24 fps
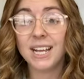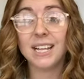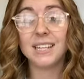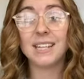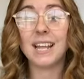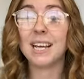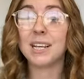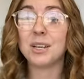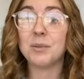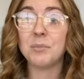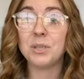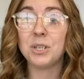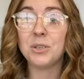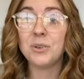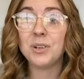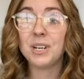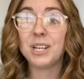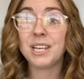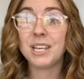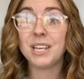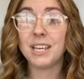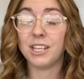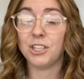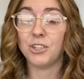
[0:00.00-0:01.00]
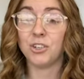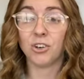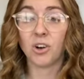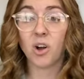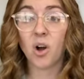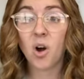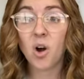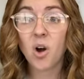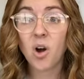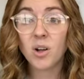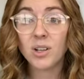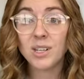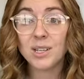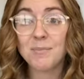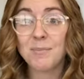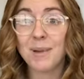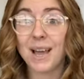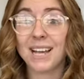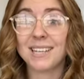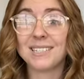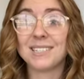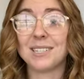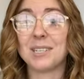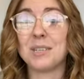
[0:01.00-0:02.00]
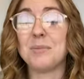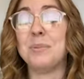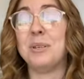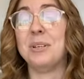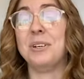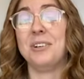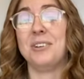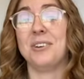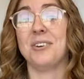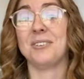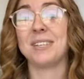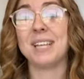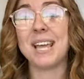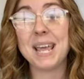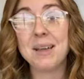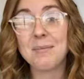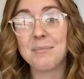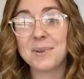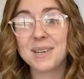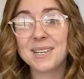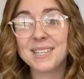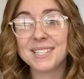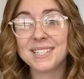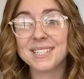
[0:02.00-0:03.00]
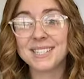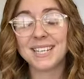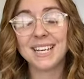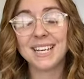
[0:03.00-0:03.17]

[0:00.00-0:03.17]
That community in your hall impacts the community on campus.